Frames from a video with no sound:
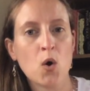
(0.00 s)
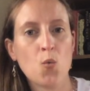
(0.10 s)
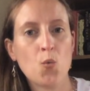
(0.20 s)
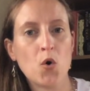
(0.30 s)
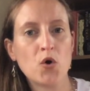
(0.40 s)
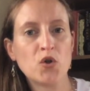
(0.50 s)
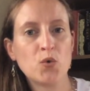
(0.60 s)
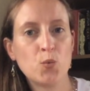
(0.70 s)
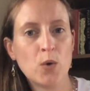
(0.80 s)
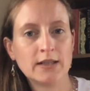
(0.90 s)
What you
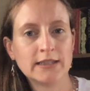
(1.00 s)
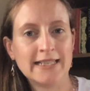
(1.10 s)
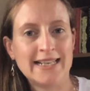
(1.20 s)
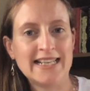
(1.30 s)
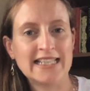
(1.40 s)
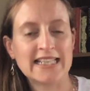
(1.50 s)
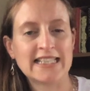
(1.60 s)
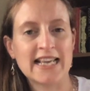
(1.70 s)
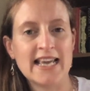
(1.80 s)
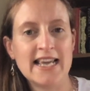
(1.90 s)
will need is
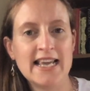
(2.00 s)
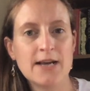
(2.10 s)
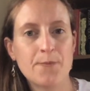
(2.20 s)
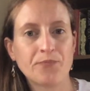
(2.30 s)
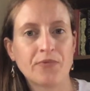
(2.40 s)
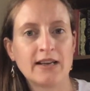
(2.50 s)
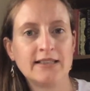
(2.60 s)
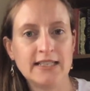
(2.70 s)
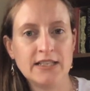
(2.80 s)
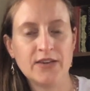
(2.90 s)
a
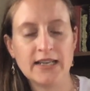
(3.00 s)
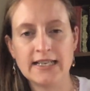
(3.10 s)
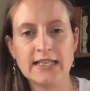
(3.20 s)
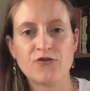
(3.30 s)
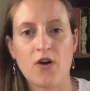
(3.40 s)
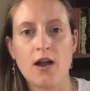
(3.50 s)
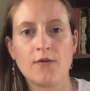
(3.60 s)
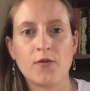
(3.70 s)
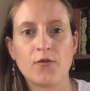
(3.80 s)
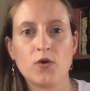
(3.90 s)
DVD drive
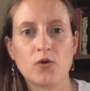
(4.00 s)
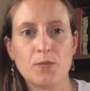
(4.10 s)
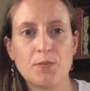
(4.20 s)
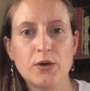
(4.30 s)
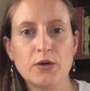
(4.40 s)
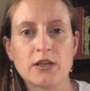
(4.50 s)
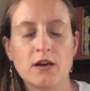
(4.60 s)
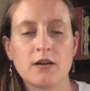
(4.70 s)
for your computer.